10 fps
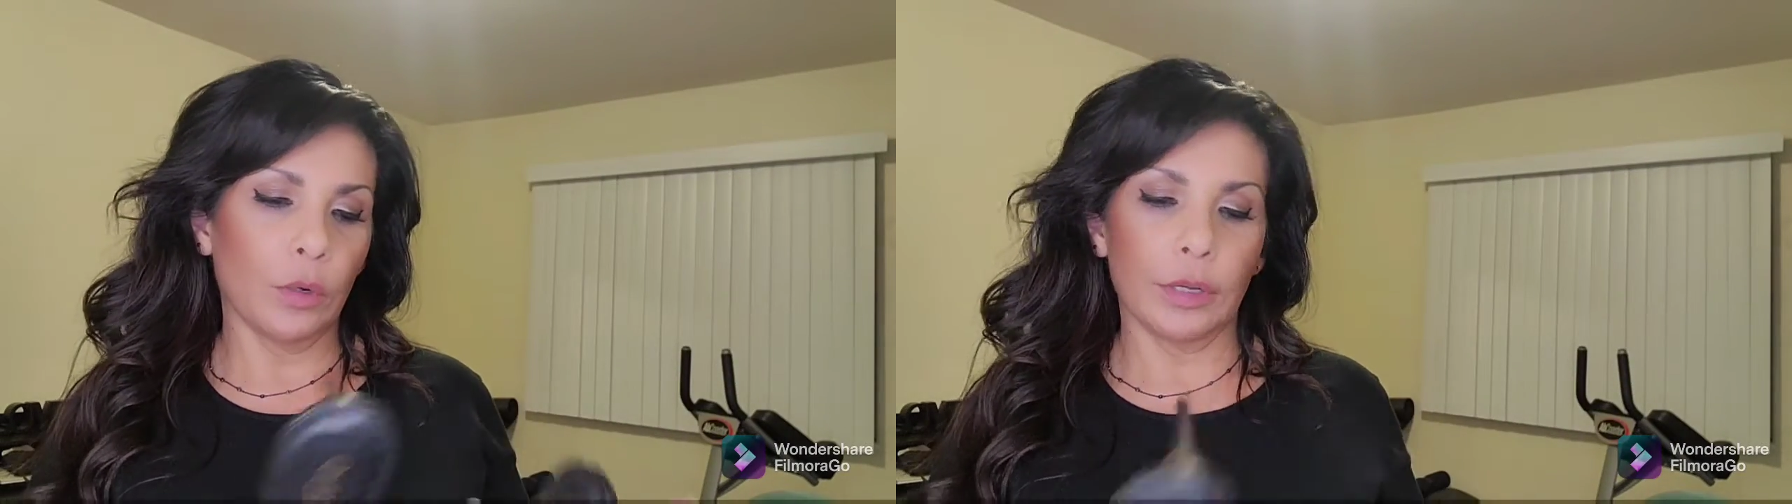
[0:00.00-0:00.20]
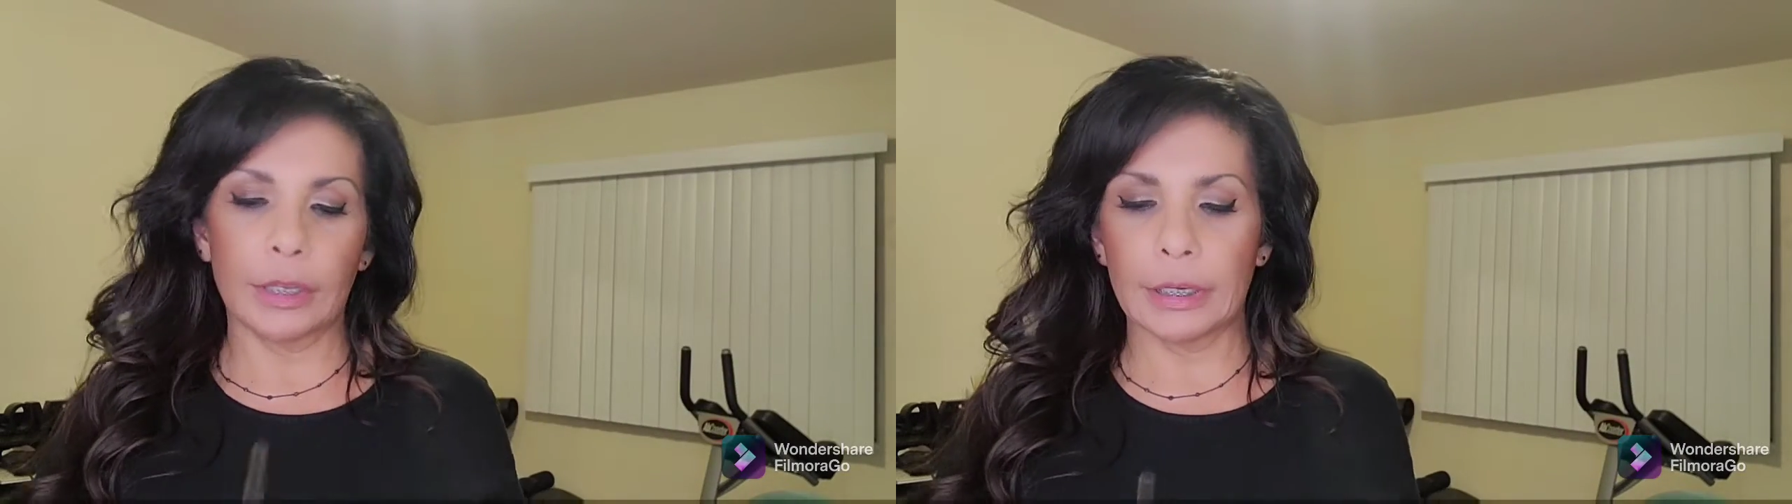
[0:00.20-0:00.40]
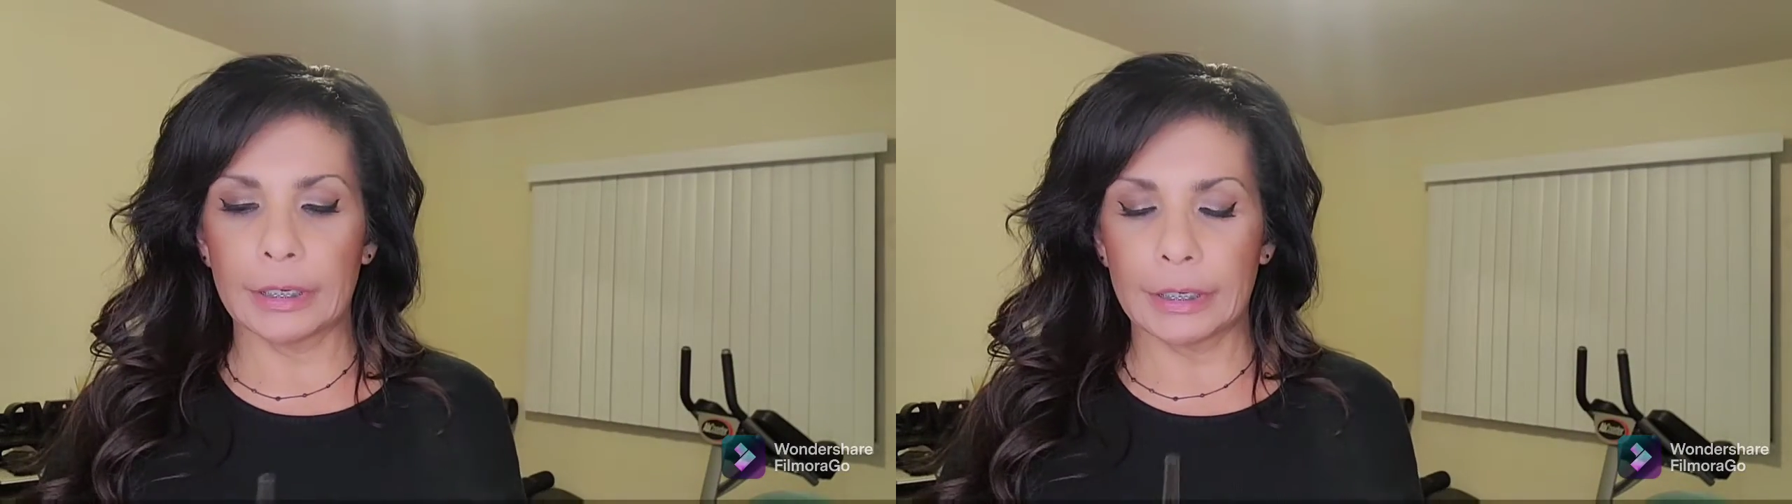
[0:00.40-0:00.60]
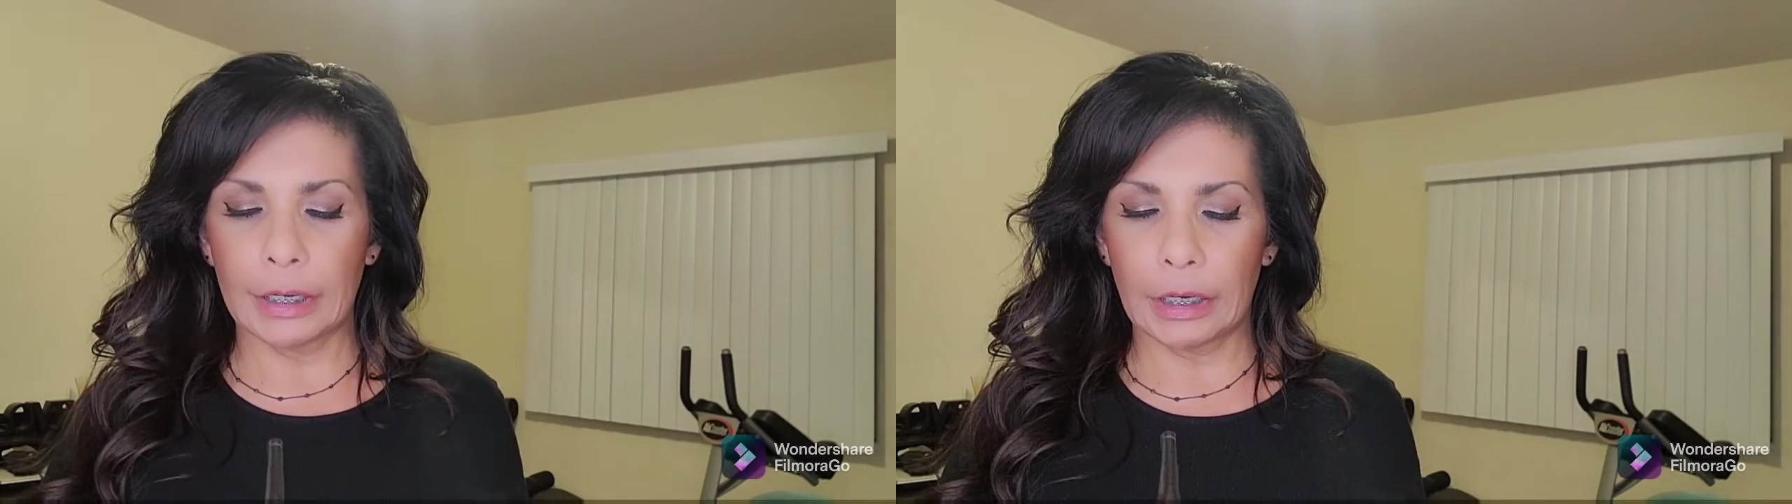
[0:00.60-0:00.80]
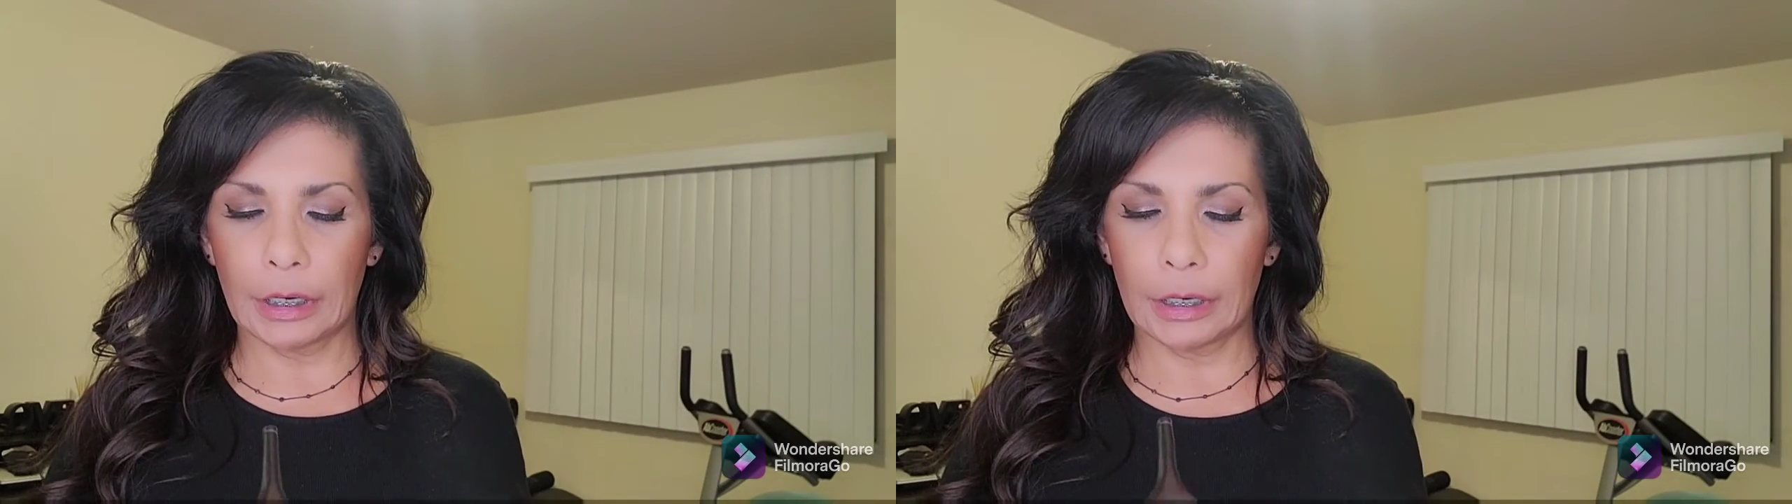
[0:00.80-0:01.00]
wear these
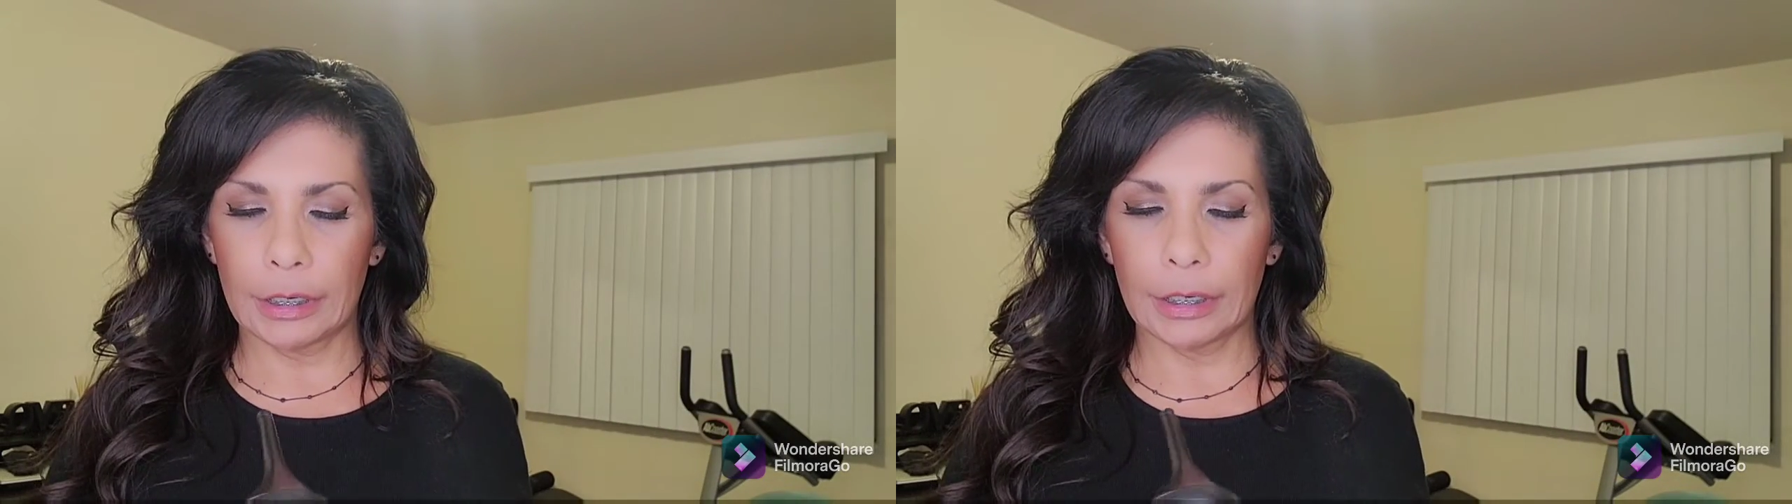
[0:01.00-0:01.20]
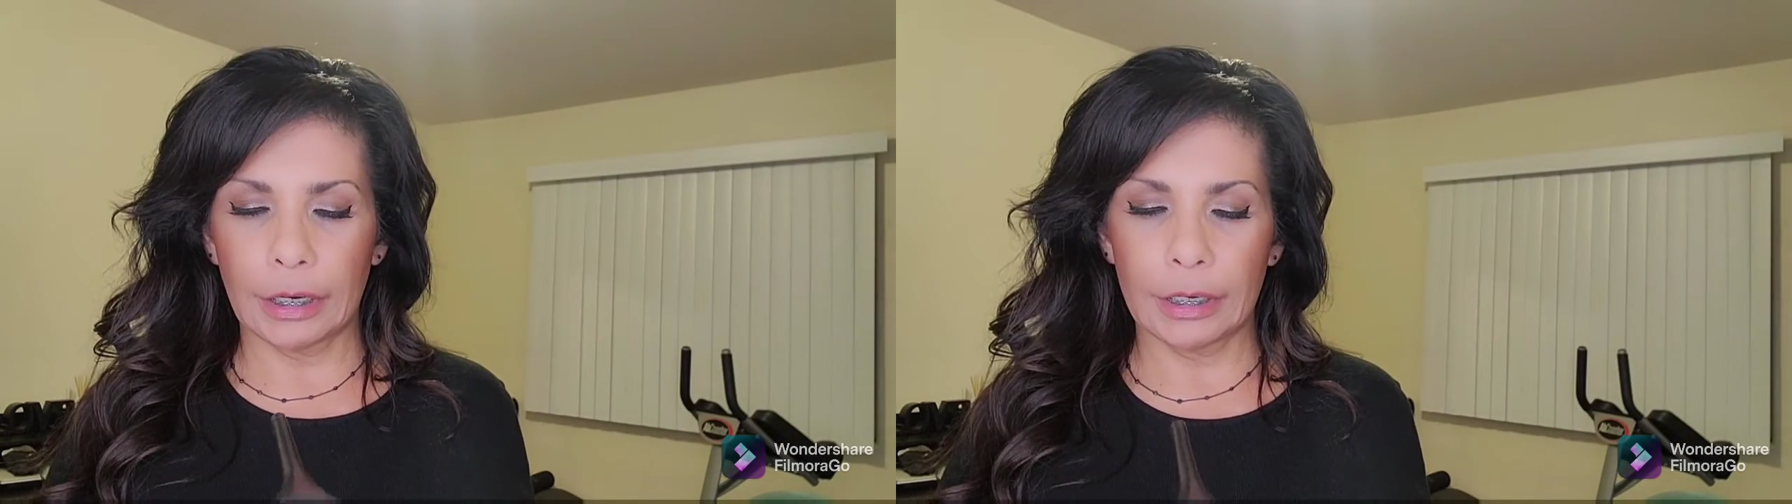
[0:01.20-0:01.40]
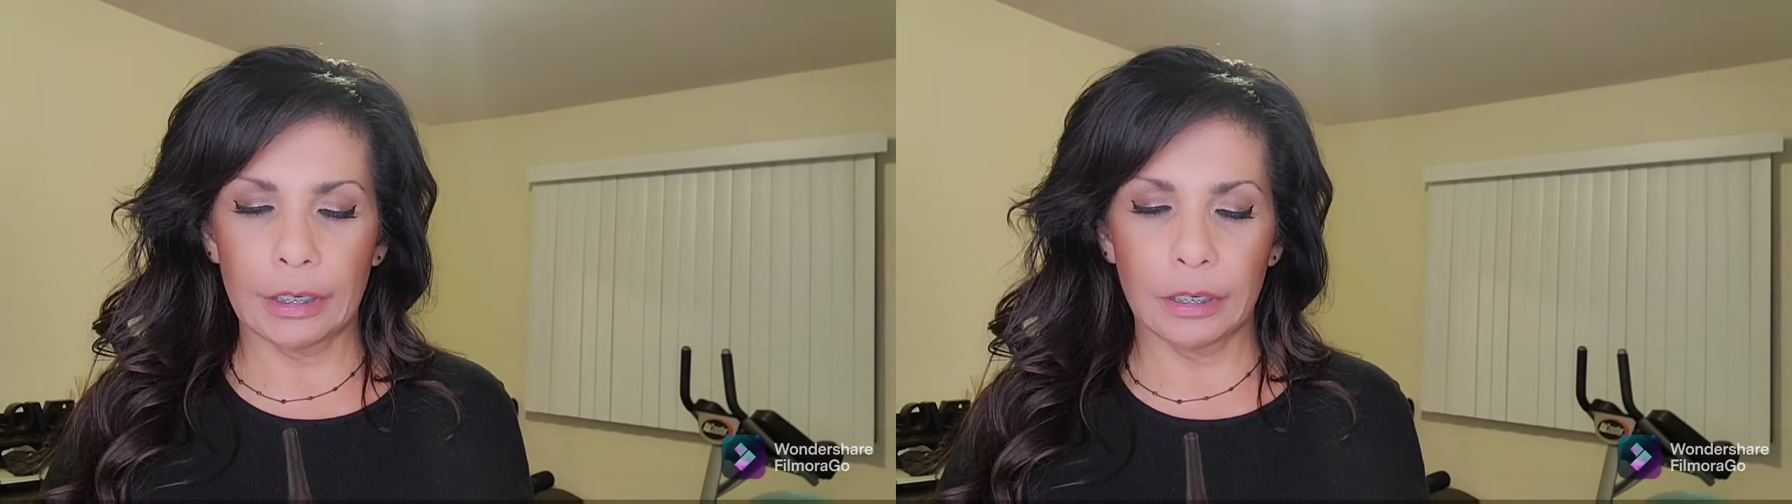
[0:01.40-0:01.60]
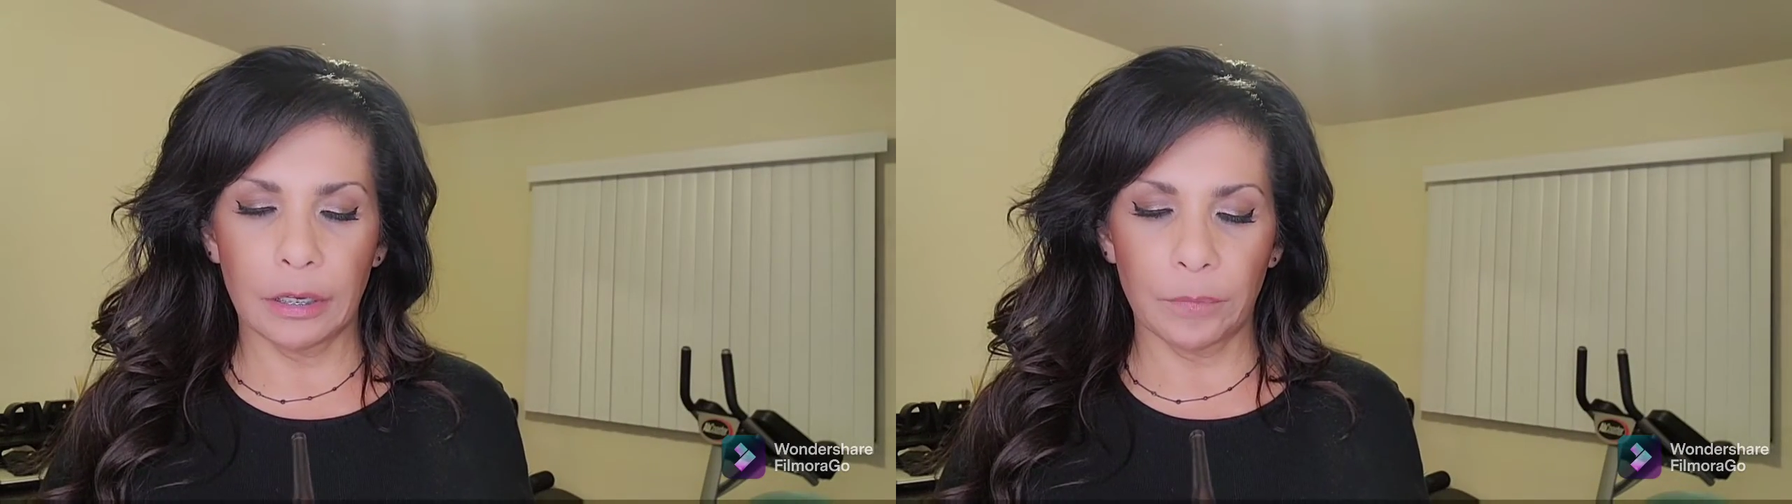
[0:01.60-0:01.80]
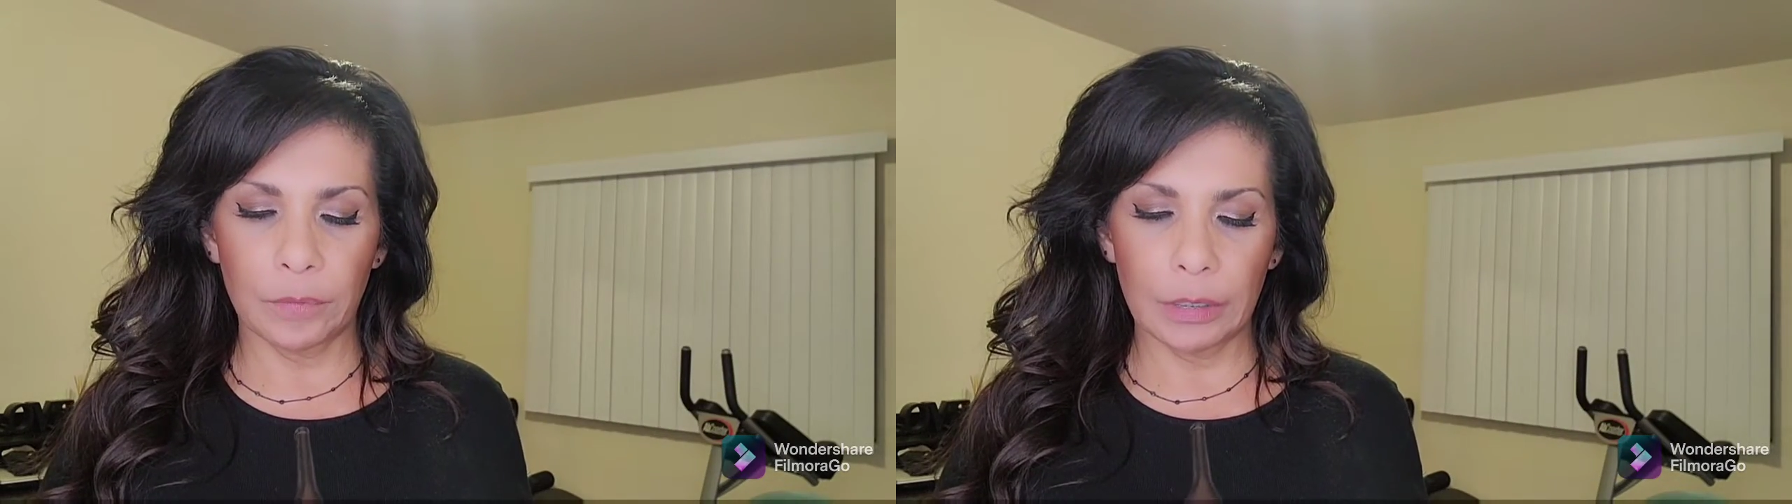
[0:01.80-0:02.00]
in a size
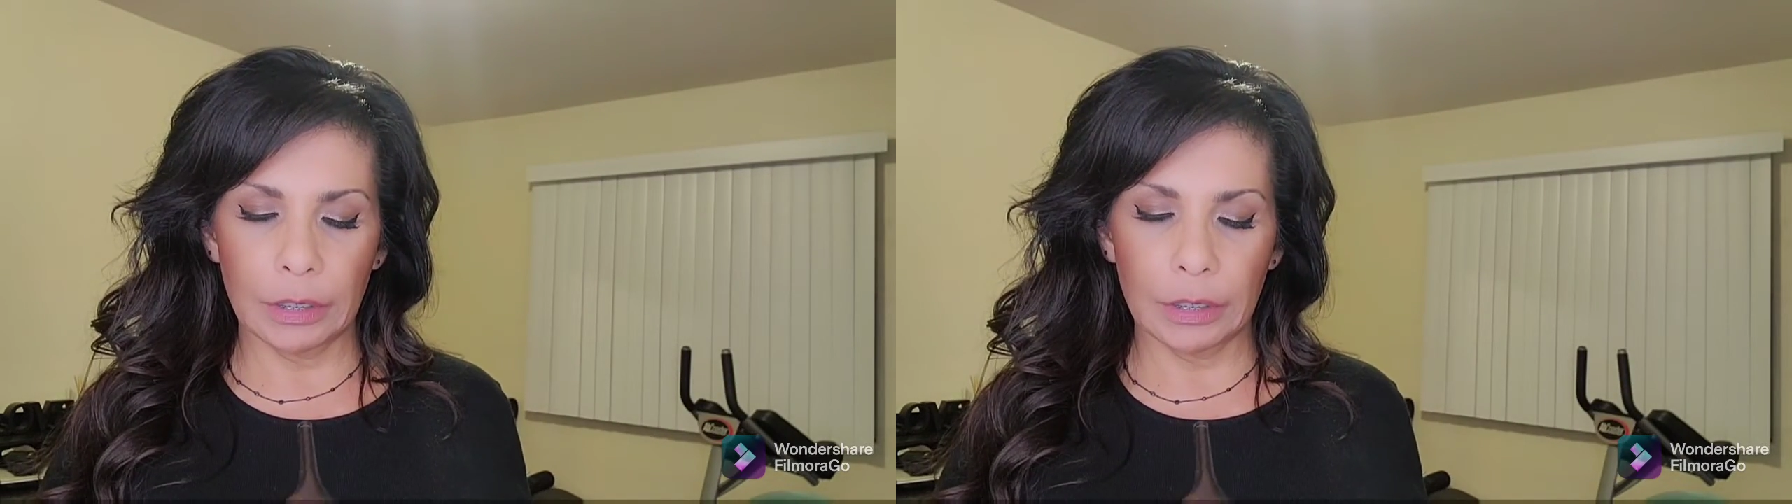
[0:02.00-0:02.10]
7.